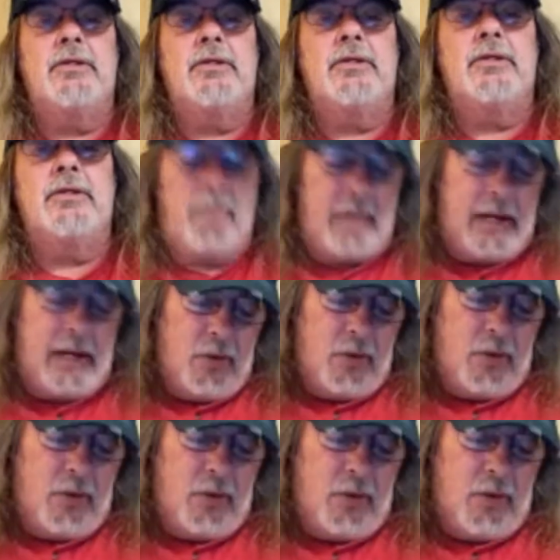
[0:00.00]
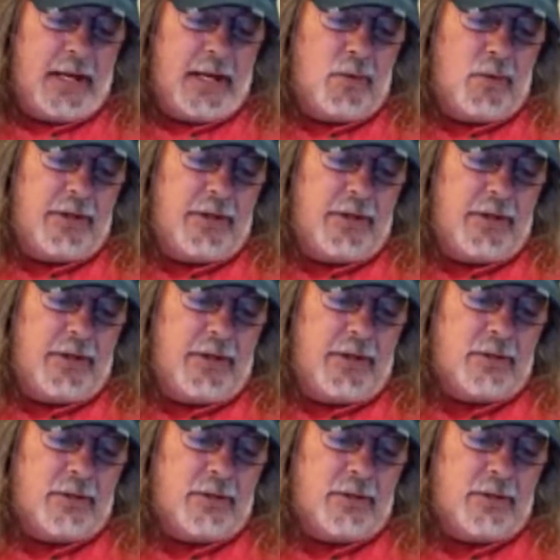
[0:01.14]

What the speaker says: I don't know what either one of those are.